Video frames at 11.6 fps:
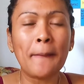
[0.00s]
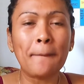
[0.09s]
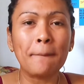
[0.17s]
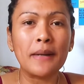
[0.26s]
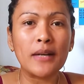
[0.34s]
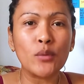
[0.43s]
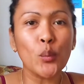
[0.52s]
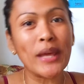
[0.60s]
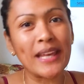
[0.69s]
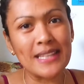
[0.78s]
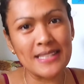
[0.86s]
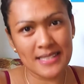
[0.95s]
but we
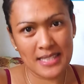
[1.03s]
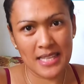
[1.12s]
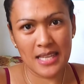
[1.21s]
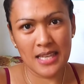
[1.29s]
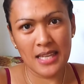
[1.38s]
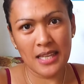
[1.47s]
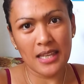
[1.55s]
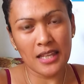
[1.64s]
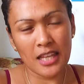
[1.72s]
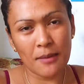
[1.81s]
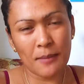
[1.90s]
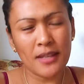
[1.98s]
can see in
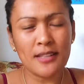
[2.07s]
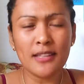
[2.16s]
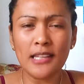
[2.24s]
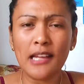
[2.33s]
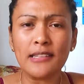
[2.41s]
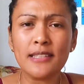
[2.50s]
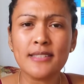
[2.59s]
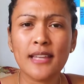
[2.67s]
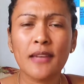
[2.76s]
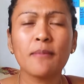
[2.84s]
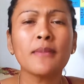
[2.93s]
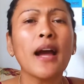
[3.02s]
him, and at the
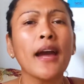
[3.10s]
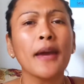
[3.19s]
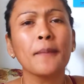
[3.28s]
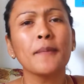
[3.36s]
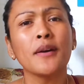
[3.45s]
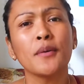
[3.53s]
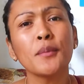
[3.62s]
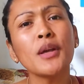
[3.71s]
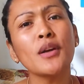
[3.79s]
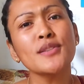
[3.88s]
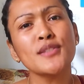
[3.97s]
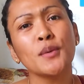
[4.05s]
same time, he
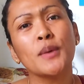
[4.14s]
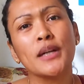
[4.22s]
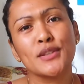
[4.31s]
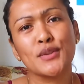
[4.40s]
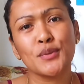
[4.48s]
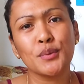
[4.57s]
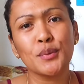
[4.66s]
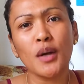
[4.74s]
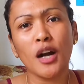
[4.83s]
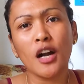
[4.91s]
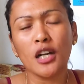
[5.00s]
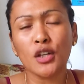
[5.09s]
also want to
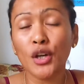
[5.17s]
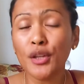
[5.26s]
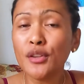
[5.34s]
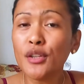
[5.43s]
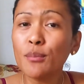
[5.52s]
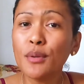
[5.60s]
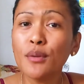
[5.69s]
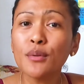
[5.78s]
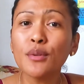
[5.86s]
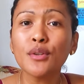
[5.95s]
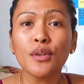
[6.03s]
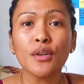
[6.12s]

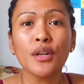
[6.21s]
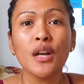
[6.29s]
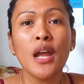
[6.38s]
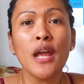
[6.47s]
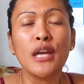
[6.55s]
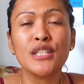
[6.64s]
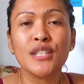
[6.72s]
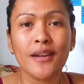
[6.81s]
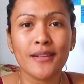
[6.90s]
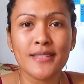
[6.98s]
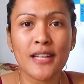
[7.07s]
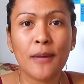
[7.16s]
contribute or
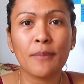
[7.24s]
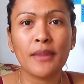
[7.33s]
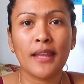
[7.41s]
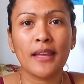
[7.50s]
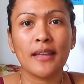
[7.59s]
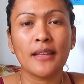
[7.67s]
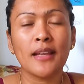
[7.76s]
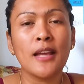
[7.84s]
share something